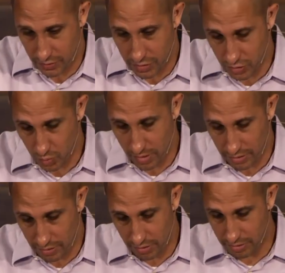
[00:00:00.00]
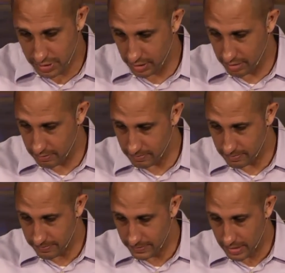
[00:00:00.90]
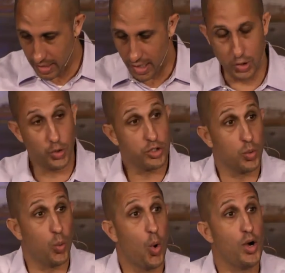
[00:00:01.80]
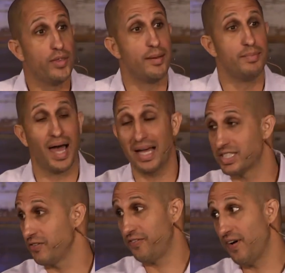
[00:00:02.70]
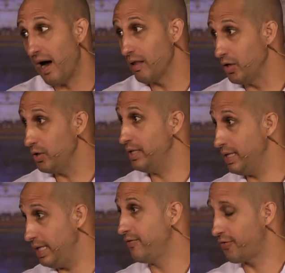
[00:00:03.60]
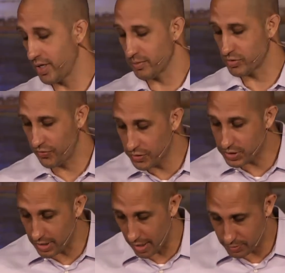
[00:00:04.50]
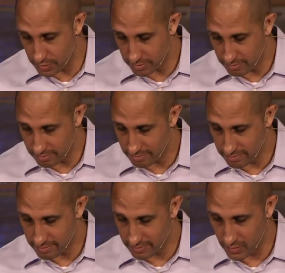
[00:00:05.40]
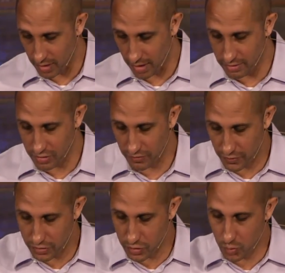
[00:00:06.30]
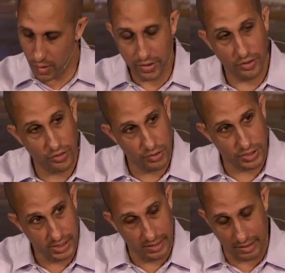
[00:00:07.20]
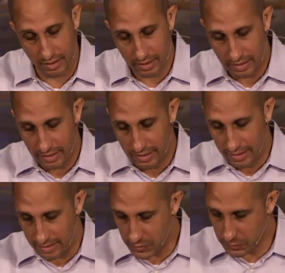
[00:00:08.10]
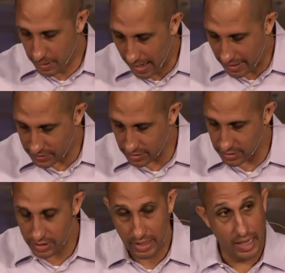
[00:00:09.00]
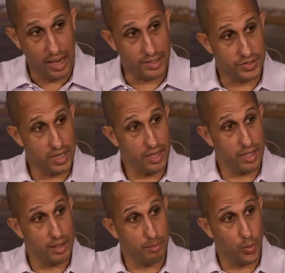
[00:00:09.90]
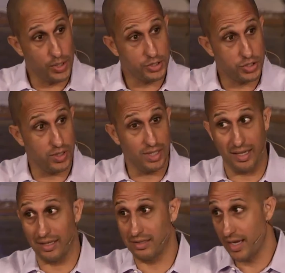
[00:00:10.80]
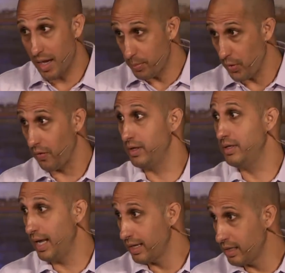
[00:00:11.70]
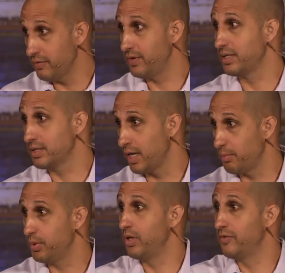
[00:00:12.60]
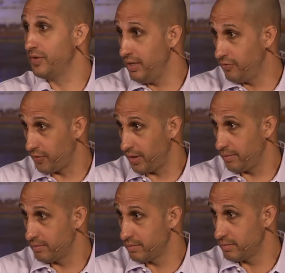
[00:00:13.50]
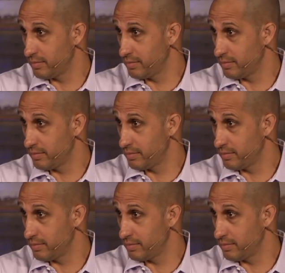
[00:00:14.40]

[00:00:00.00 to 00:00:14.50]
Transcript: verses 1 to 13. In order to warn them not to follow in Ephraim's footsteps. Okay, so verses 1 to 13 in this passage, Isaiah points to the example, the negative example of Ephraim.